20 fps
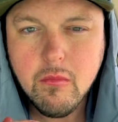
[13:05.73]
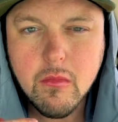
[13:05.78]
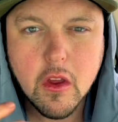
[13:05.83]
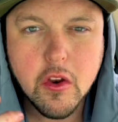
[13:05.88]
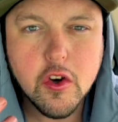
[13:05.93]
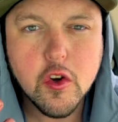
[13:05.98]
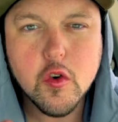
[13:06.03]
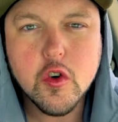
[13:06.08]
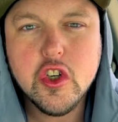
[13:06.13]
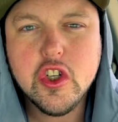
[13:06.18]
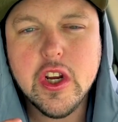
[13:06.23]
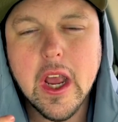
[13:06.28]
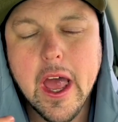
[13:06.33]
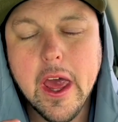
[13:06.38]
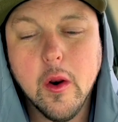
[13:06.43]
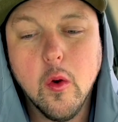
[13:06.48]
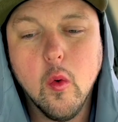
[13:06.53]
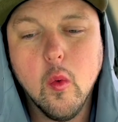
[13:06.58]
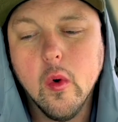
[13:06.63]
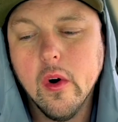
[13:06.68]
do
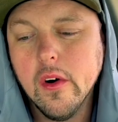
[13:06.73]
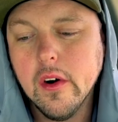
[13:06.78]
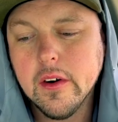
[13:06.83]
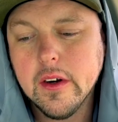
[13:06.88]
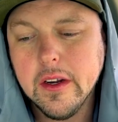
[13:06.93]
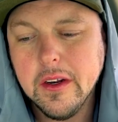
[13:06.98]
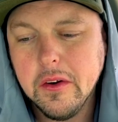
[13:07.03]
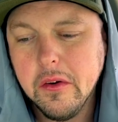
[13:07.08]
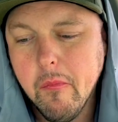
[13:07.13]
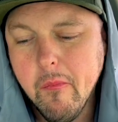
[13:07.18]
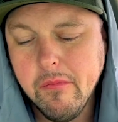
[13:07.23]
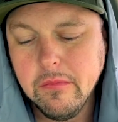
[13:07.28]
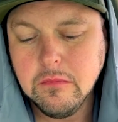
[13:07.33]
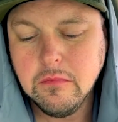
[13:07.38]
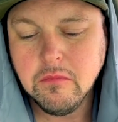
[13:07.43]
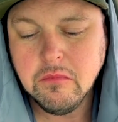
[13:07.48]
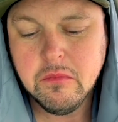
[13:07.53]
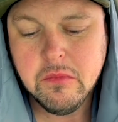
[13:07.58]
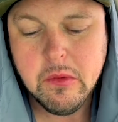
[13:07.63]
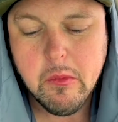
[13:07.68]
shadow work and
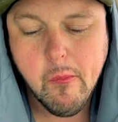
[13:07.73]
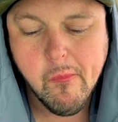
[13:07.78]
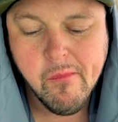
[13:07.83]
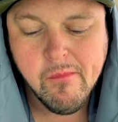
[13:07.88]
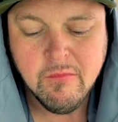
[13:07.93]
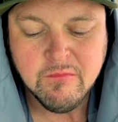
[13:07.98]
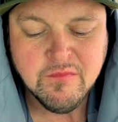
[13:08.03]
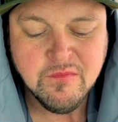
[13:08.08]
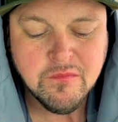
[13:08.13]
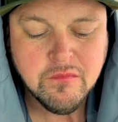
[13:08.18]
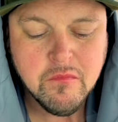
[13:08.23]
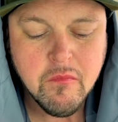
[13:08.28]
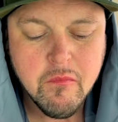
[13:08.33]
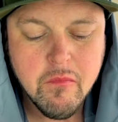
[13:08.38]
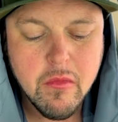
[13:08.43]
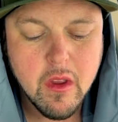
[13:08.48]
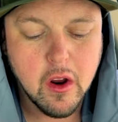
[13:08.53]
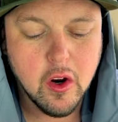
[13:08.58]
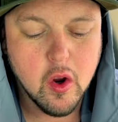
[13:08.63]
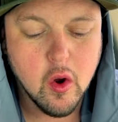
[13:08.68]

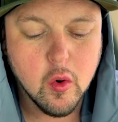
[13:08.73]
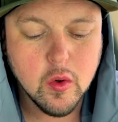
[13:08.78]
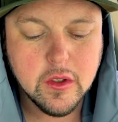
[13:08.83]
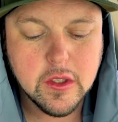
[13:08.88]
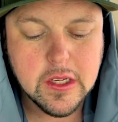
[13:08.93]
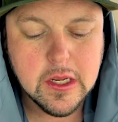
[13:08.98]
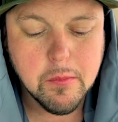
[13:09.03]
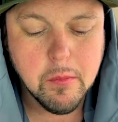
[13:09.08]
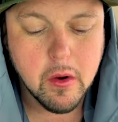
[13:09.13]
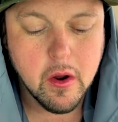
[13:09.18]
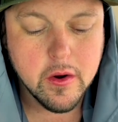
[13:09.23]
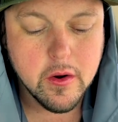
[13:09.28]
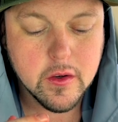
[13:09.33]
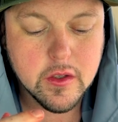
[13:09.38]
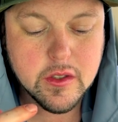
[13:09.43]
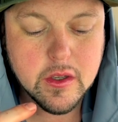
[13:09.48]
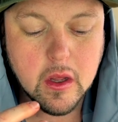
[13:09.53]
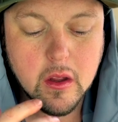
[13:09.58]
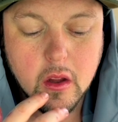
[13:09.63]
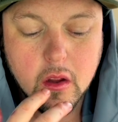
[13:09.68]
go deep on
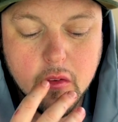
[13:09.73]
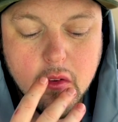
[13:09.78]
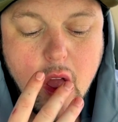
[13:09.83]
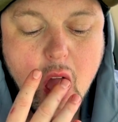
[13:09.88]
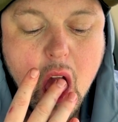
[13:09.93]
yourself